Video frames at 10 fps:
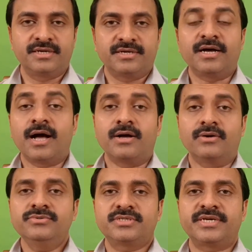Her
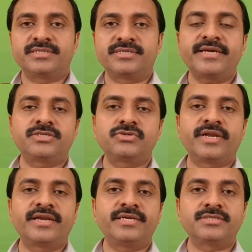house is next to
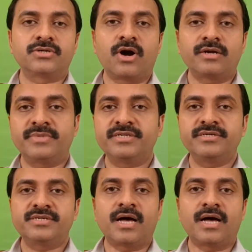Lenny's godmother's